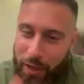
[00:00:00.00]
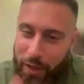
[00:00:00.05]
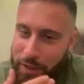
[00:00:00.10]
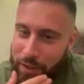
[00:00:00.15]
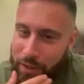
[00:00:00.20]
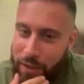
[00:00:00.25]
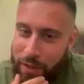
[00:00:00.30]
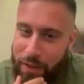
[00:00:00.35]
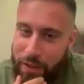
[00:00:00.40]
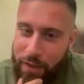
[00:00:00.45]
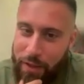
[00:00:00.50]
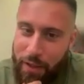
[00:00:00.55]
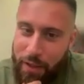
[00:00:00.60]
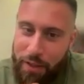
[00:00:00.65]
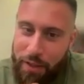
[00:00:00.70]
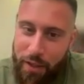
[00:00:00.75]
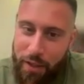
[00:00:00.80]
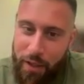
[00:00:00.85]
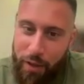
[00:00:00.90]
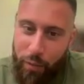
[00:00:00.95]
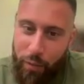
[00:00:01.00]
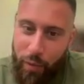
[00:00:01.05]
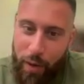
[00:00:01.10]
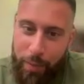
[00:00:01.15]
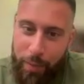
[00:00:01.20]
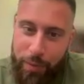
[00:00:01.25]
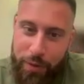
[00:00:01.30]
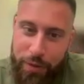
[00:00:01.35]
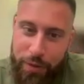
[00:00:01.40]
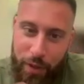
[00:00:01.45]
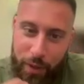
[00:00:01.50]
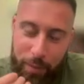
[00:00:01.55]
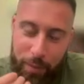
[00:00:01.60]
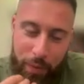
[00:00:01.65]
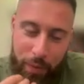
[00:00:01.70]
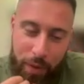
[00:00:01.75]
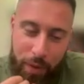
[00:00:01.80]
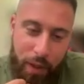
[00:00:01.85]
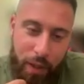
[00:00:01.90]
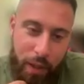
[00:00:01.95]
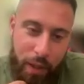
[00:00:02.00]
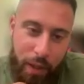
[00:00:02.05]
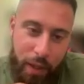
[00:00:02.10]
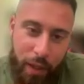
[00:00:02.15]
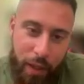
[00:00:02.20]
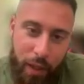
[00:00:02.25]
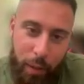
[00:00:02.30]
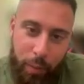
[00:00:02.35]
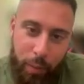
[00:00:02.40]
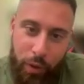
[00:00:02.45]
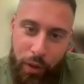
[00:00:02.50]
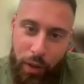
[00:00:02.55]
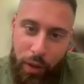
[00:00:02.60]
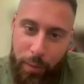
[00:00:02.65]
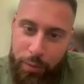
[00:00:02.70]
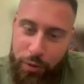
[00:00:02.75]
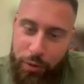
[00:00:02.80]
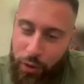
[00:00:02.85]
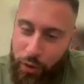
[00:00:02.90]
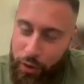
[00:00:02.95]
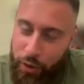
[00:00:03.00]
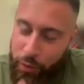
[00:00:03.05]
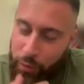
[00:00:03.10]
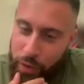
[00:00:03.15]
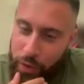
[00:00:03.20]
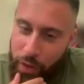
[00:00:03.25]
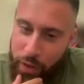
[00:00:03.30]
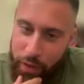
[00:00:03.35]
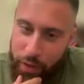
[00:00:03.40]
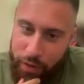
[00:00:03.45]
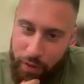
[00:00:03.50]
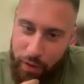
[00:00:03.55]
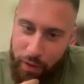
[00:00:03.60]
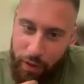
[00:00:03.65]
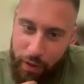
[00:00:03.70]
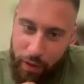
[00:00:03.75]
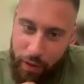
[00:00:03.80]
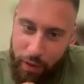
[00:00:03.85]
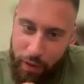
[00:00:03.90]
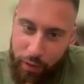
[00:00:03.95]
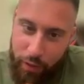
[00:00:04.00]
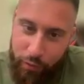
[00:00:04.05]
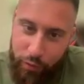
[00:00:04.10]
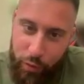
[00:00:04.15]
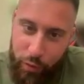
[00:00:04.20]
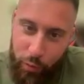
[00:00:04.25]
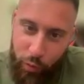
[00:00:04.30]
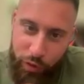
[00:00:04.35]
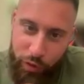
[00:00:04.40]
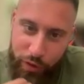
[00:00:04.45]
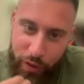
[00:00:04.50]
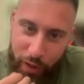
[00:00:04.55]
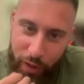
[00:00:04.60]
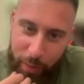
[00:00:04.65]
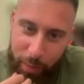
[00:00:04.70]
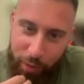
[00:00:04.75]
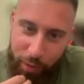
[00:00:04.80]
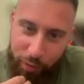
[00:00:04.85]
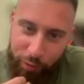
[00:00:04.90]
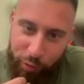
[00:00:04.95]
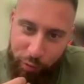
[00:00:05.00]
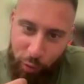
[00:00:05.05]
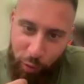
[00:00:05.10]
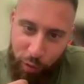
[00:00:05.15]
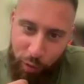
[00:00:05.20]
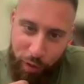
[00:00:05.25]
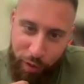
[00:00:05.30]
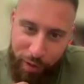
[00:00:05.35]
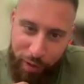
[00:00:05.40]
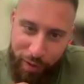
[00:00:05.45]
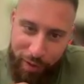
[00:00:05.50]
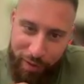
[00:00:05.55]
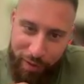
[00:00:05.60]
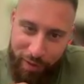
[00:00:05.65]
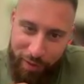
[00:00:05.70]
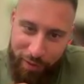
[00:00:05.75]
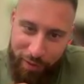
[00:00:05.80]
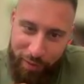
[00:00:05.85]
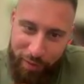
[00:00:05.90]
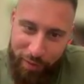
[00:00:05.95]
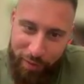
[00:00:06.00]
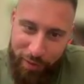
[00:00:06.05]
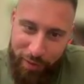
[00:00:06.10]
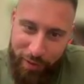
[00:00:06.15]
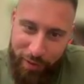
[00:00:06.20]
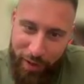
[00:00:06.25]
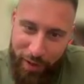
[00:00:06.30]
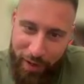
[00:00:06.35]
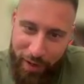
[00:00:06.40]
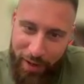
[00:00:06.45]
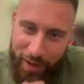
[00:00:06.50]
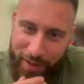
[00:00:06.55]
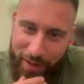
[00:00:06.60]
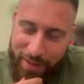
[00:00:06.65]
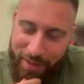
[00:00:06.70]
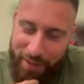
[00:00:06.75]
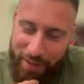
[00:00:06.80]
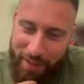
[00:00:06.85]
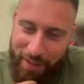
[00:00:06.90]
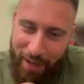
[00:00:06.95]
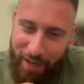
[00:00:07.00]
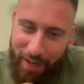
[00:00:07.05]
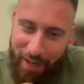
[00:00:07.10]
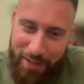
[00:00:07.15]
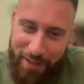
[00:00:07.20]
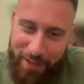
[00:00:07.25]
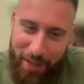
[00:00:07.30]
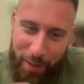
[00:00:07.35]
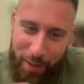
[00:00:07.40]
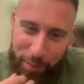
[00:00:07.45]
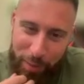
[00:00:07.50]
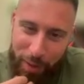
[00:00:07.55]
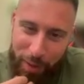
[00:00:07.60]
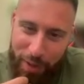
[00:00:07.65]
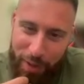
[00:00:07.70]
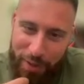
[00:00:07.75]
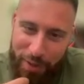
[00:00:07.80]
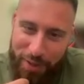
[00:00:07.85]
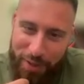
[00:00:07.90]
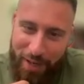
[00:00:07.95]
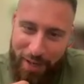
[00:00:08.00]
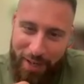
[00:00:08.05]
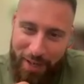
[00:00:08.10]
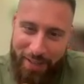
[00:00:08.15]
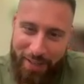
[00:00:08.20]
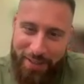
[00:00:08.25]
Guys, let's wrap this up. Gabriel, I'm sorry we didn't give you more time on the floor. You know, Isaac had plenty to say.